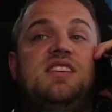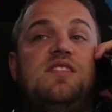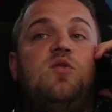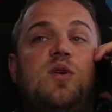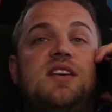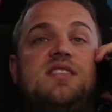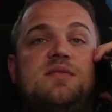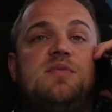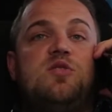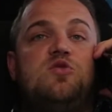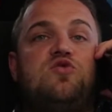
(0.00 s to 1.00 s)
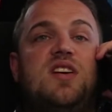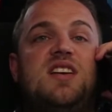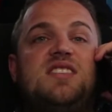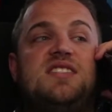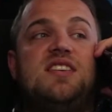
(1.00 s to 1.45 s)
give away some little
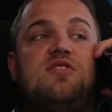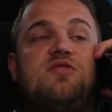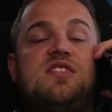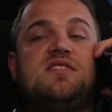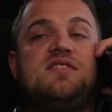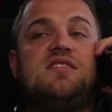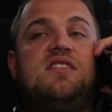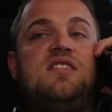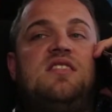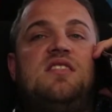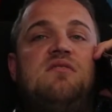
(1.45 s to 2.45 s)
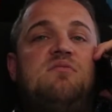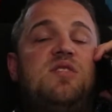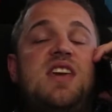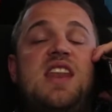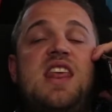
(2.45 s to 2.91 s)
trade secrets,
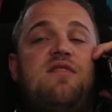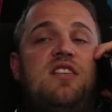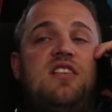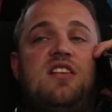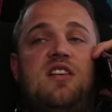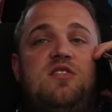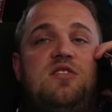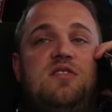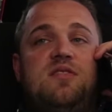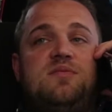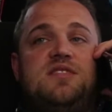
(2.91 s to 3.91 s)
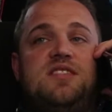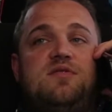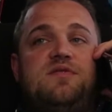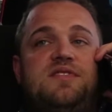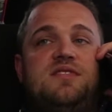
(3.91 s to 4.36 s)
but they're never going to go and do it
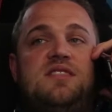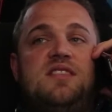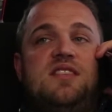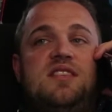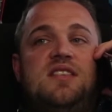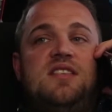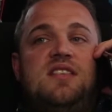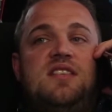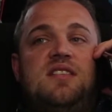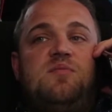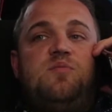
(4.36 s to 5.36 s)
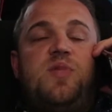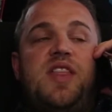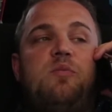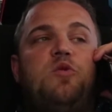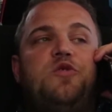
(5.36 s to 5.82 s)
themselves.
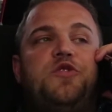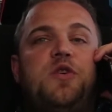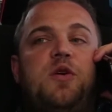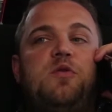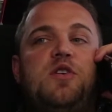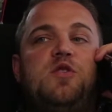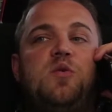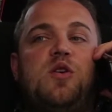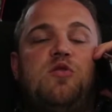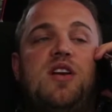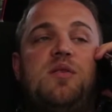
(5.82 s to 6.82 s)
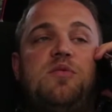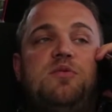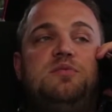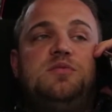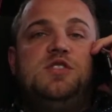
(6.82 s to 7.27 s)
But they want to know that you are
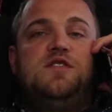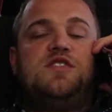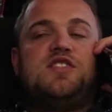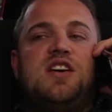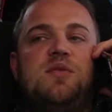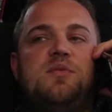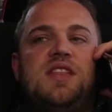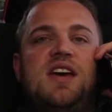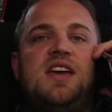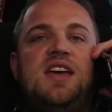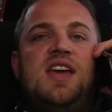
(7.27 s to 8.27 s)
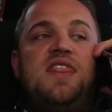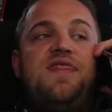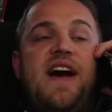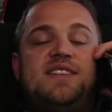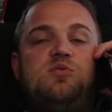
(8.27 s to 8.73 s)
credible. You've just told me that.
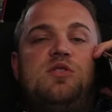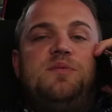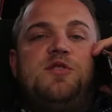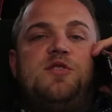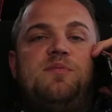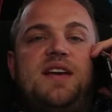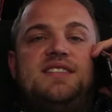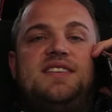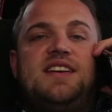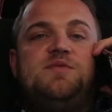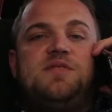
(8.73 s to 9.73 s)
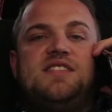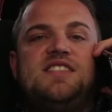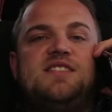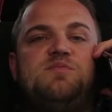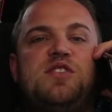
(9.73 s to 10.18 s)
That's why I'm doing Backstage
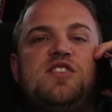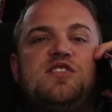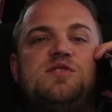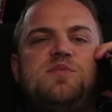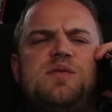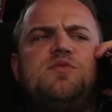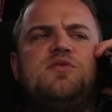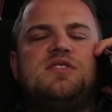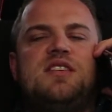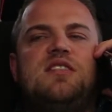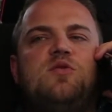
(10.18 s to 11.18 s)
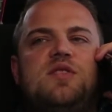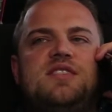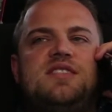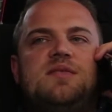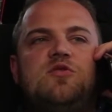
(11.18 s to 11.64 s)
Business, because people want to say, oh,
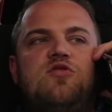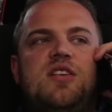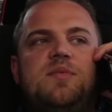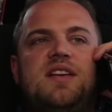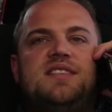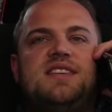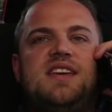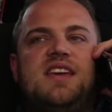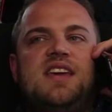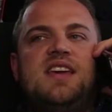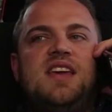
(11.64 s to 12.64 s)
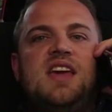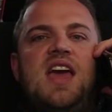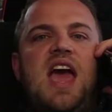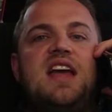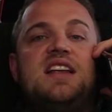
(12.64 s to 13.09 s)
there's some credibility here.
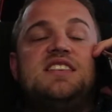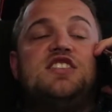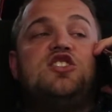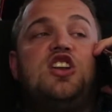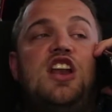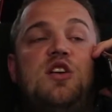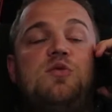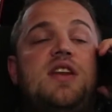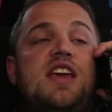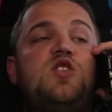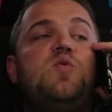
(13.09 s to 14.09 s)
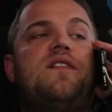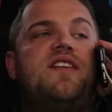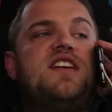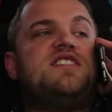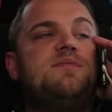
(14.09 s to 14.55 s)
And it's this close. Now, you
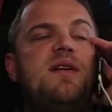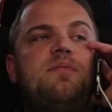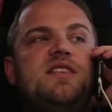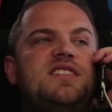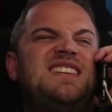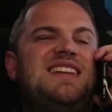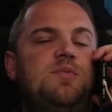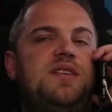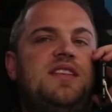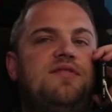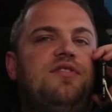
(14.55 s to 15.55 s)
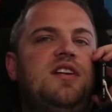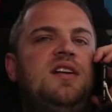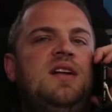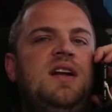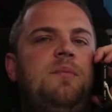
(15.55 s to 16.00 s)
have actually met me, so it's a little bit different.
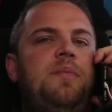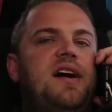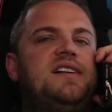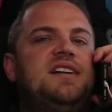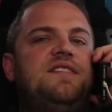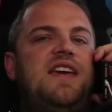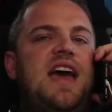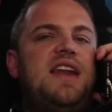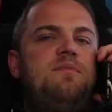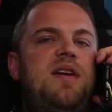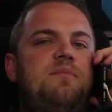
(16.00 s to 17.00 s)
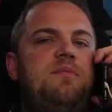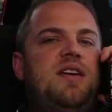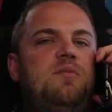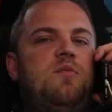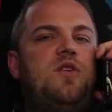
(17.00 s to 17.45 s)
But if you hadn't met
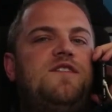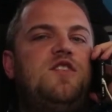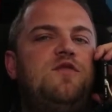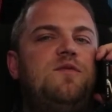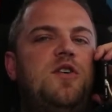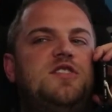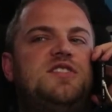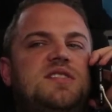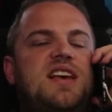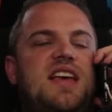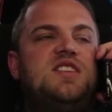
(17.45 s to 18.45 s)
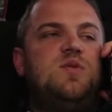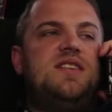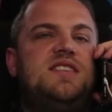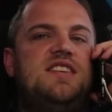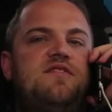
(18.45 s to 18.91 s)
me, well, if you've watched, say,
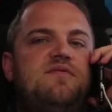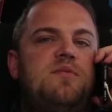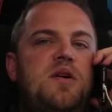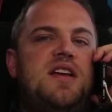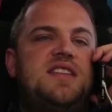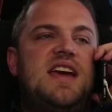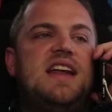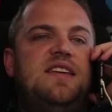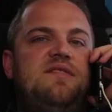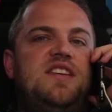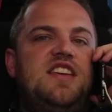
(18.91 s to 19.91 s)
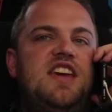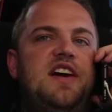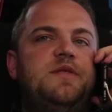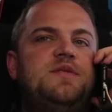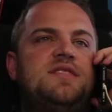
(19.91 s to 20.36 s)
20 of my daily
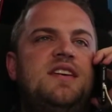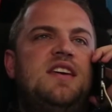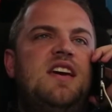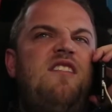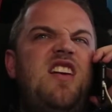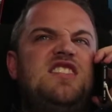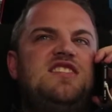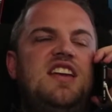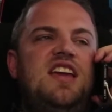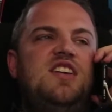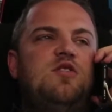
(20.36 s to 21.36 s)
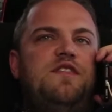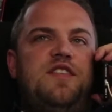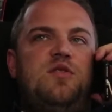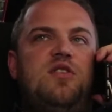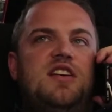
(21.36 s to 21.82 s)
videos, eventually you'll
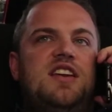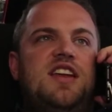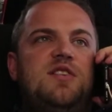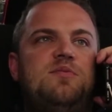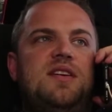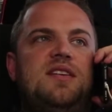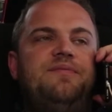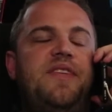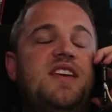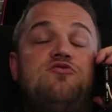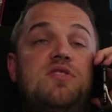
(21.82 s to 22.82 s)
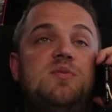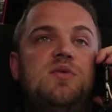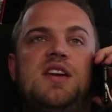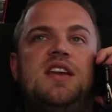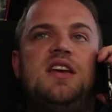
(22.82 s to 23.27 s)
feel like you know me. It's really
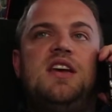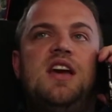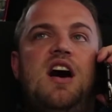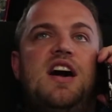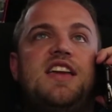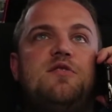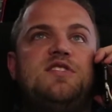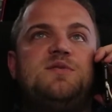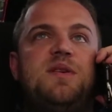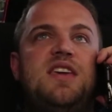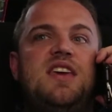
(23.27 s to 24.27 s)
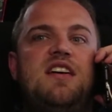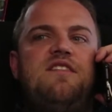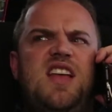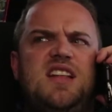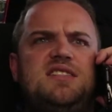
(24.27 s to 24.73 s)
weird. I go and speak at
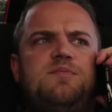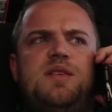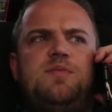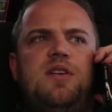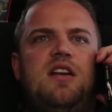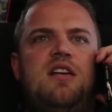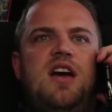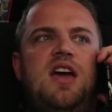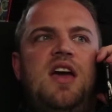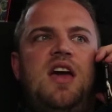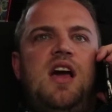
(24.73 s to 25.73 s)
events, and people are like,